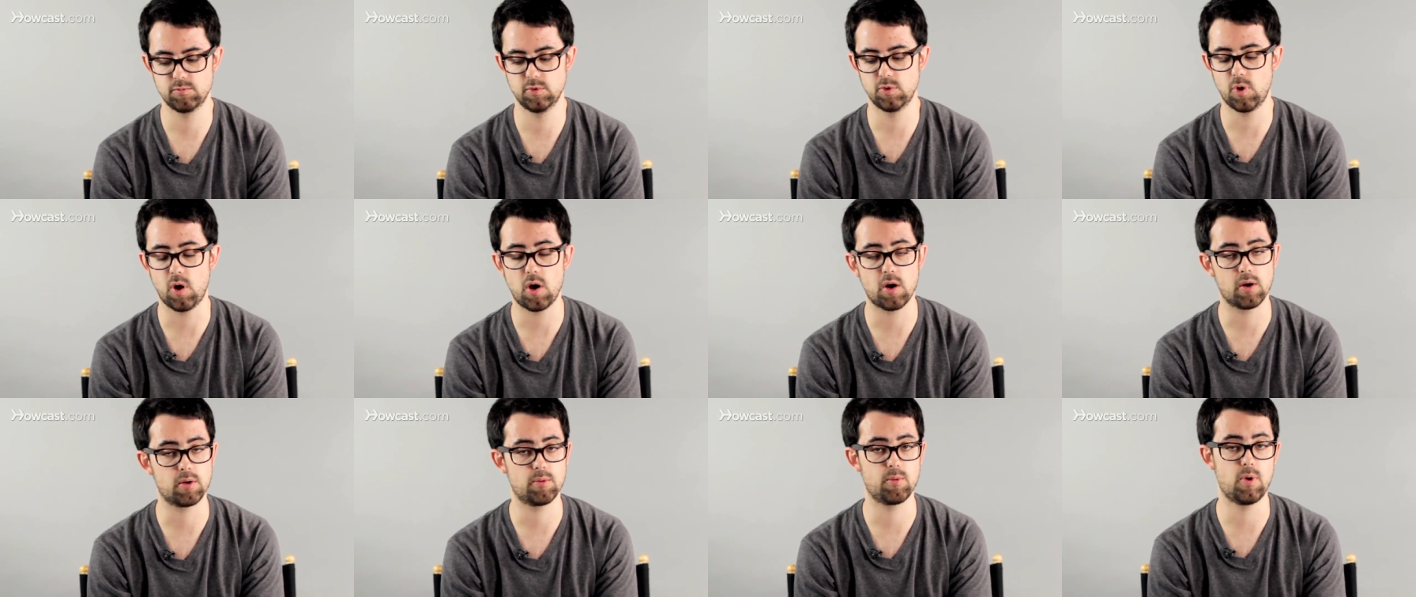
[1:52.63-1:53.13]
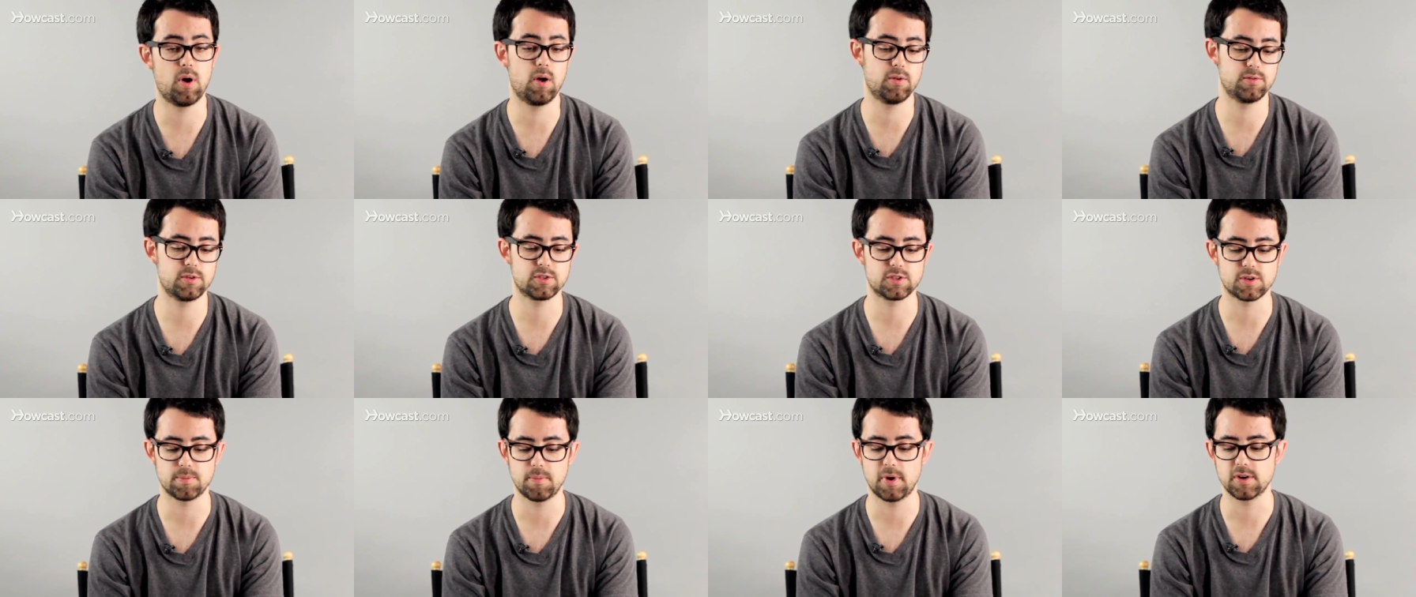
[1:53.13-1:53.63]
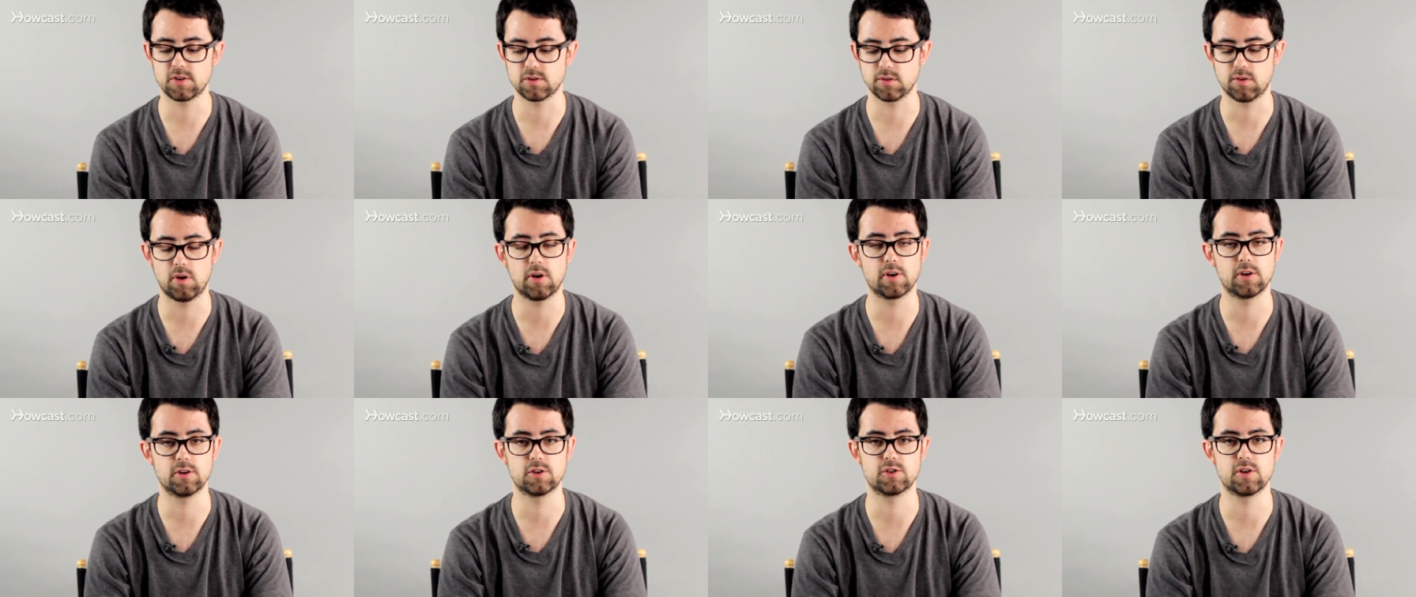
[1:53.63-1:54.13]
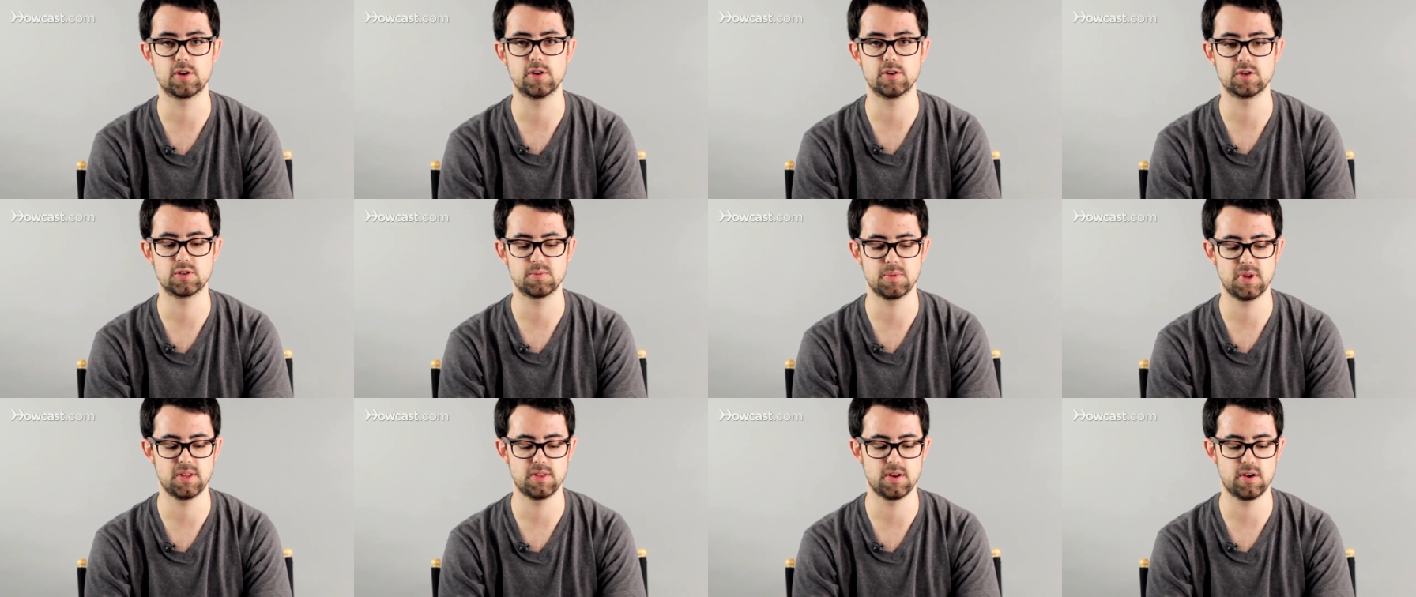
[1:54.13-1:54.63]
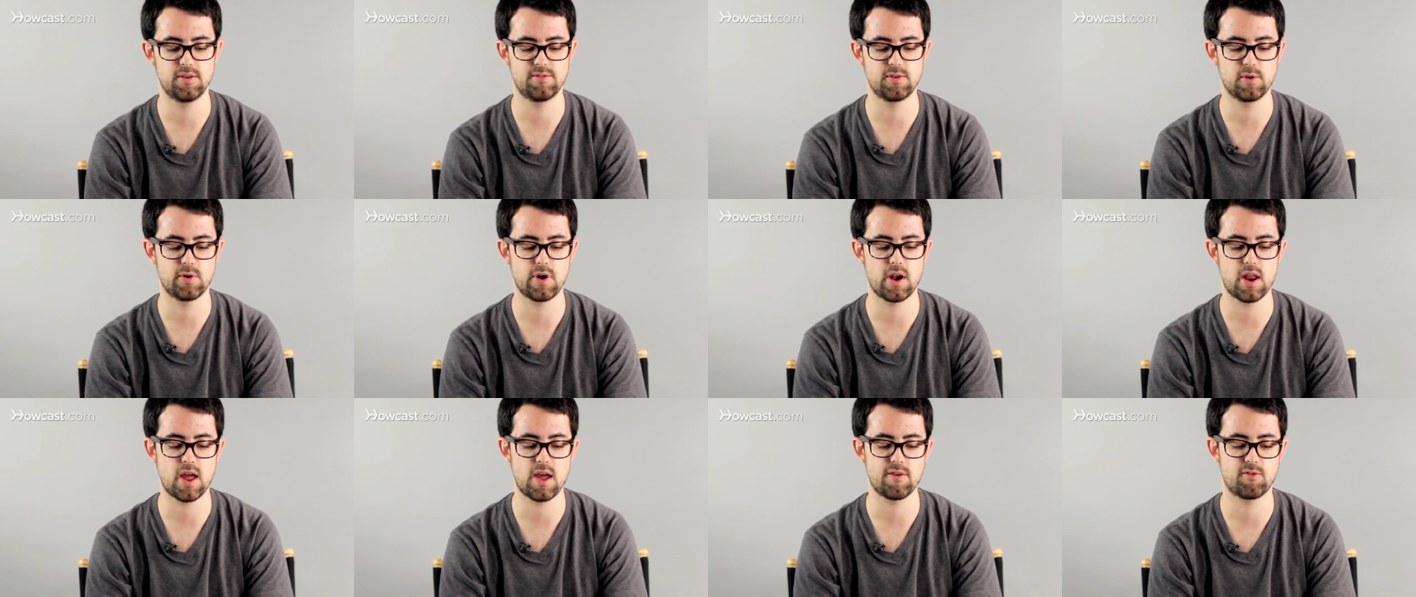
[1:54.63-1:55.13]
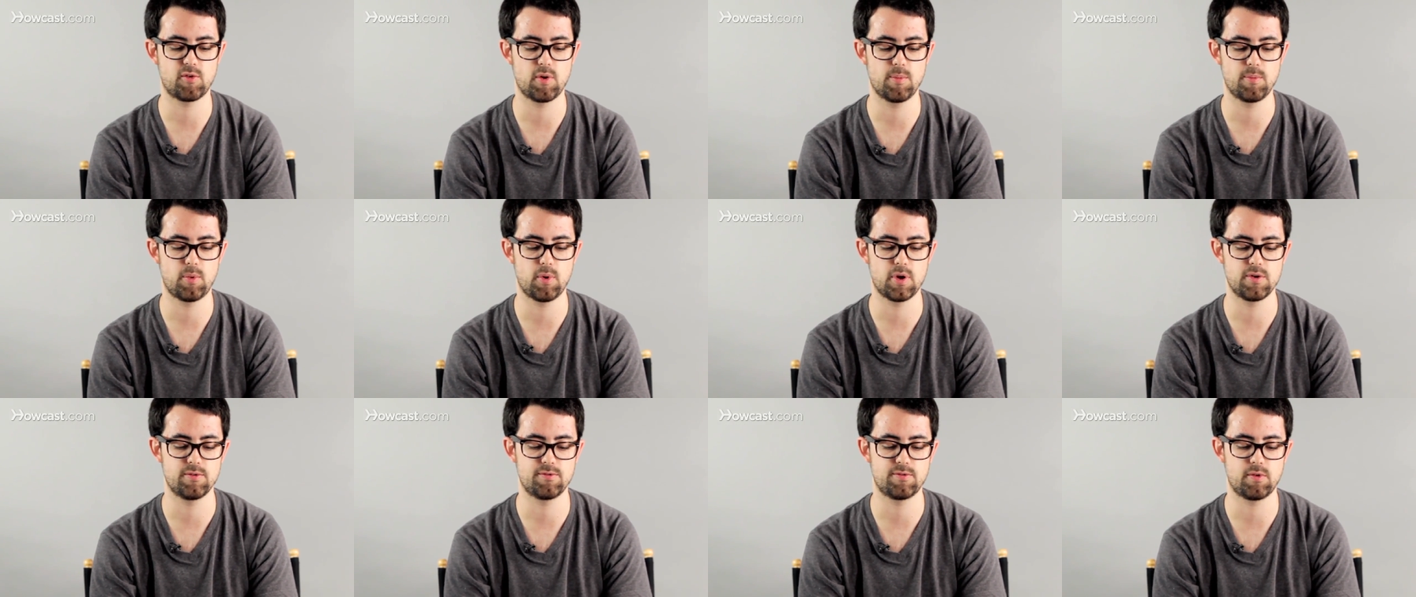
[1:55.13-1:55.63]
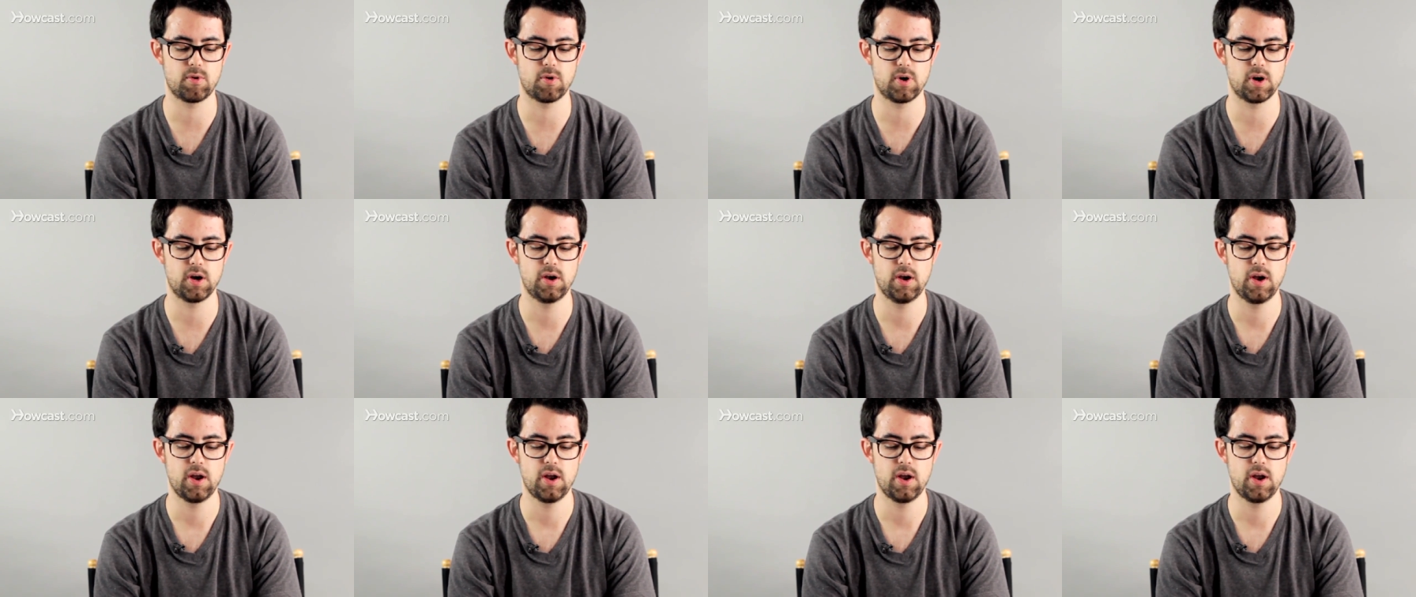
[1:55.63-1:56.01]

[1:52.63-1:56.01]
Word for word: long, well, just a much longer shutter speed than if you're at f one point four.